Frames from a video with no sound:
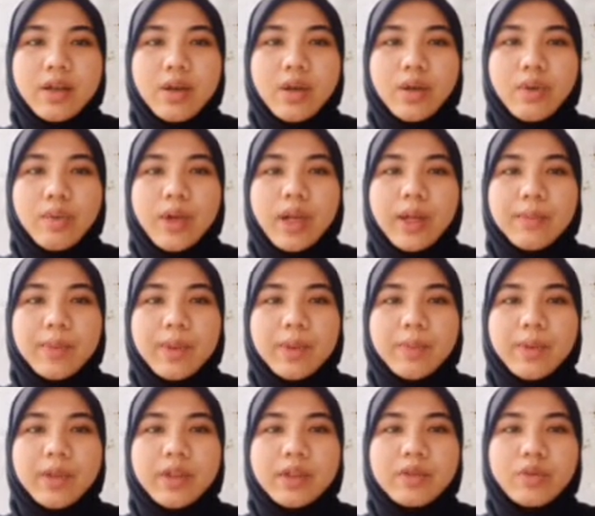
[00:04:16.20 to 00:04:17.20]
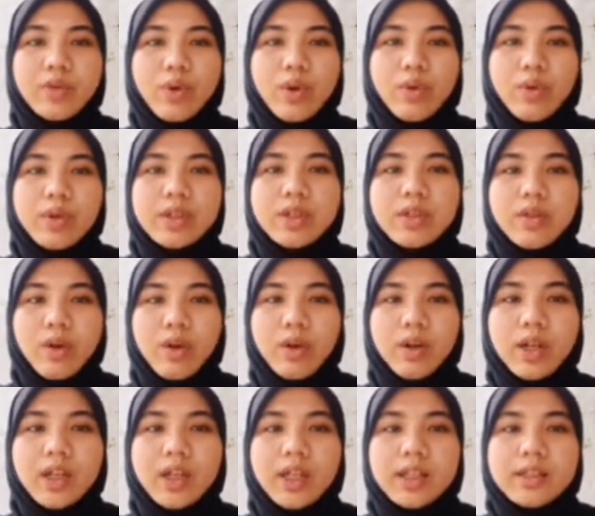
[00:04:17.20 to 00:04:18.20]
When people throw a joke
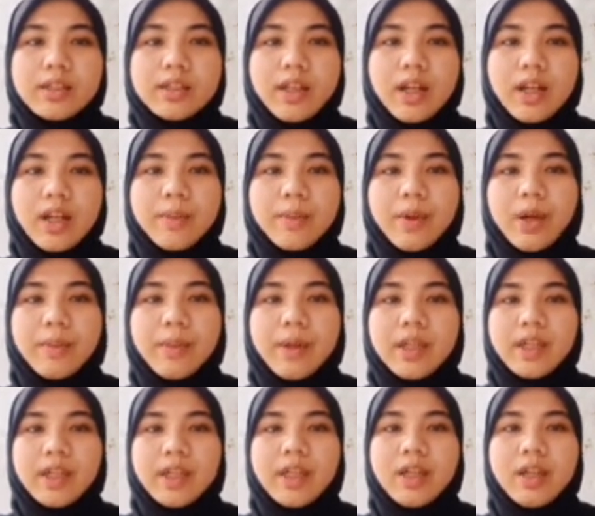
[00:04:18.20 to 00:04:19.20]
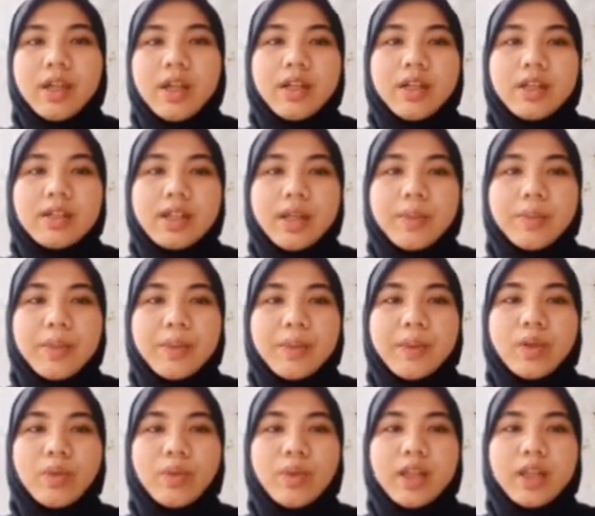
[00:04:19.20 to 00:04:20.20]
in stand-up comedy, some
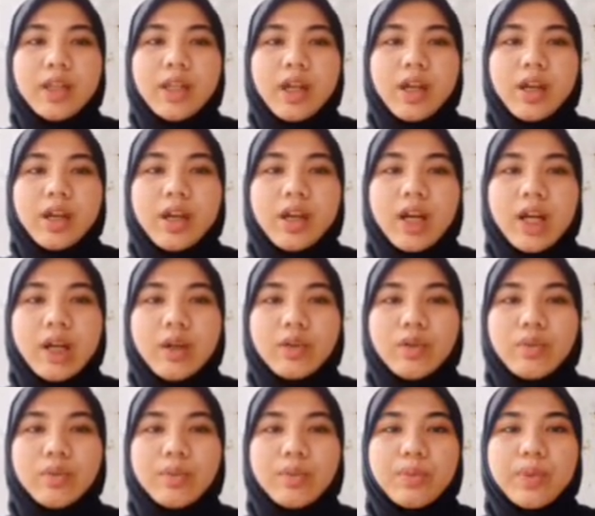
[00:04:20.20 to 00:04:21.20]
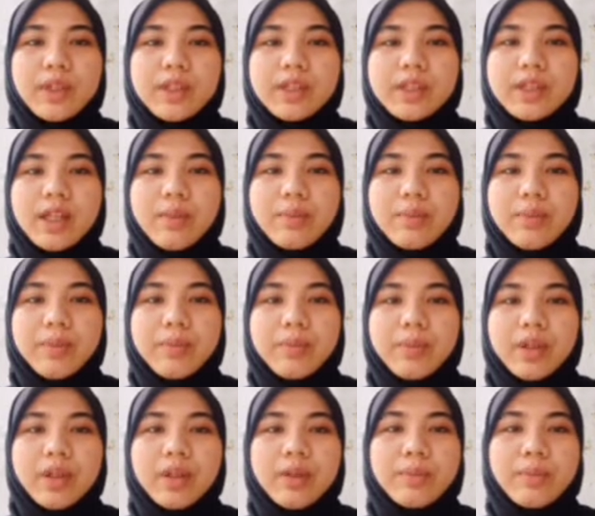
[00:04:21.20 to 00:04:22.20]
people will laugh out, but some
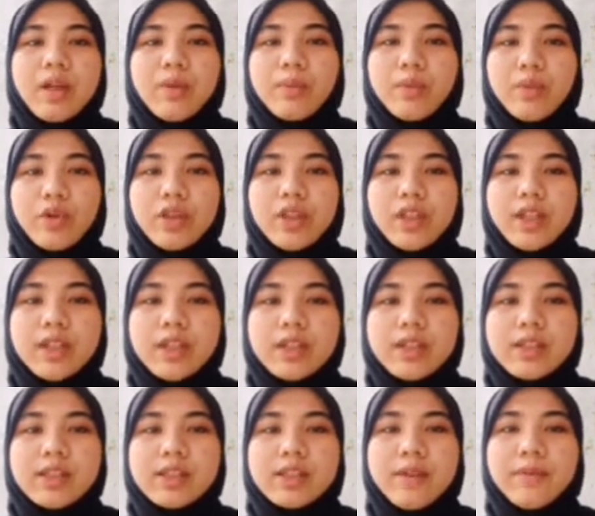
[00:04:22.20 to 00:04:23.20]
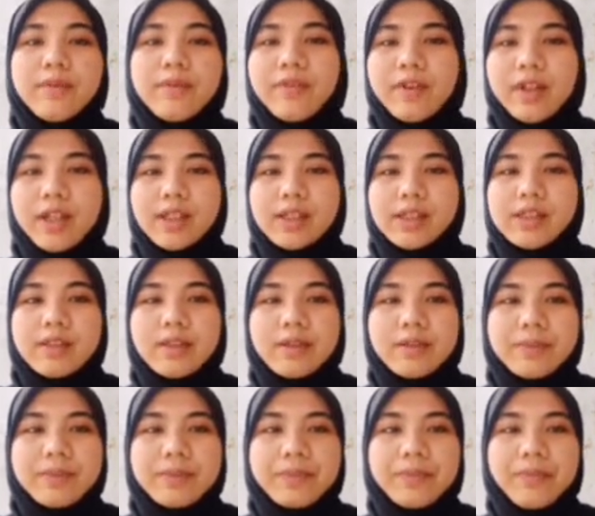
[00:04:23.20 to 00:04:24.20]
people put a stiff face.
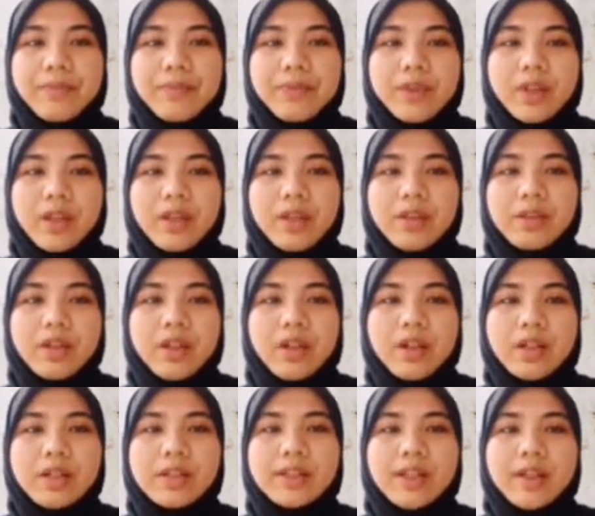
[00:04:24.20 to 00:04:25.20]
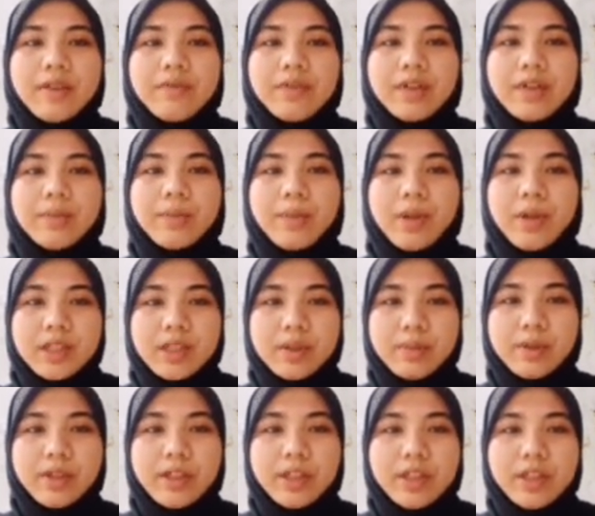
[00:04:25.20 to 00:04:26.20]
There are several
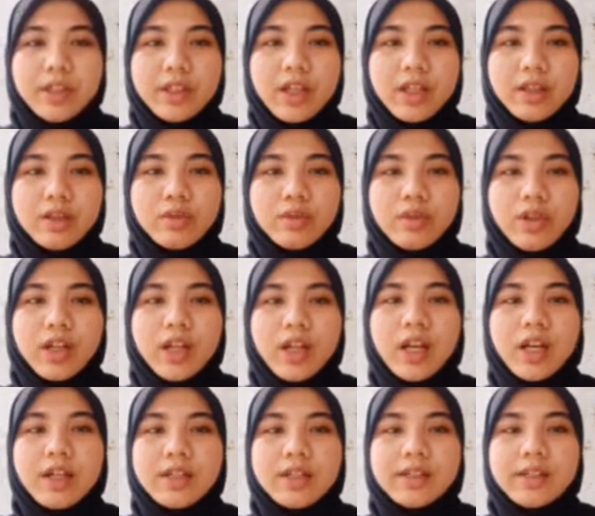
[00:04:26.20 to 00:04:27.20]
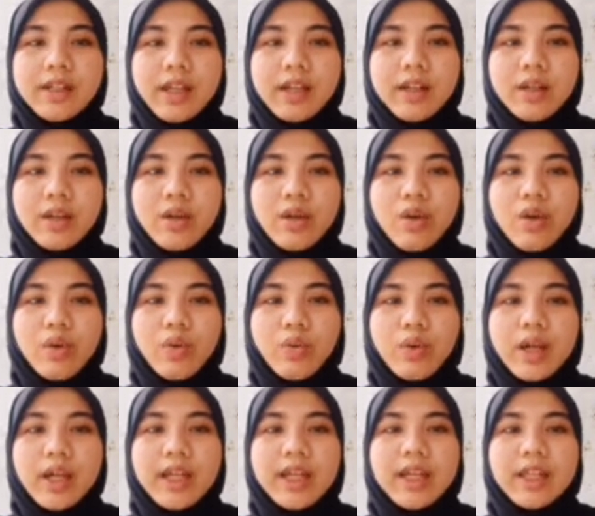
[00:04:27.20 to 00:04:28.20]
possibilities that do not understand
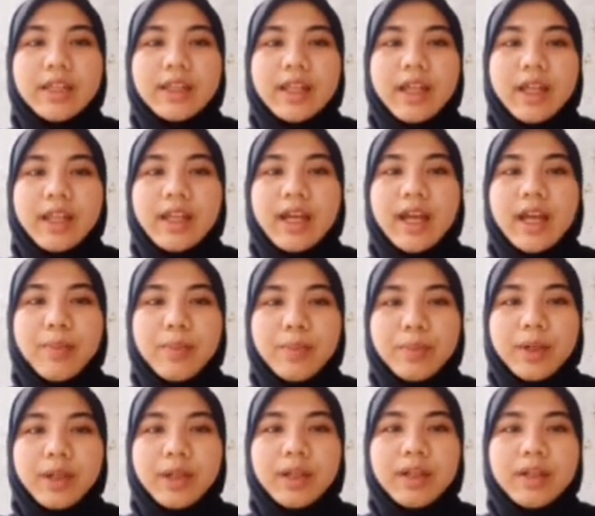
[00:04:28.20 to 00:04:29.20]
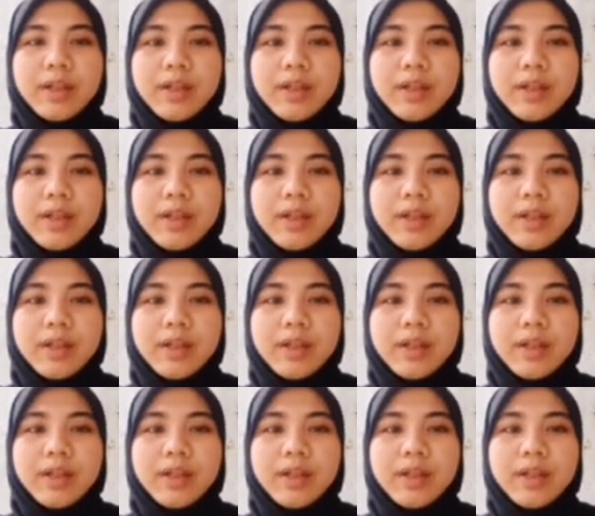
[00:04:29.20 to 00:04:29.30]
why it can happen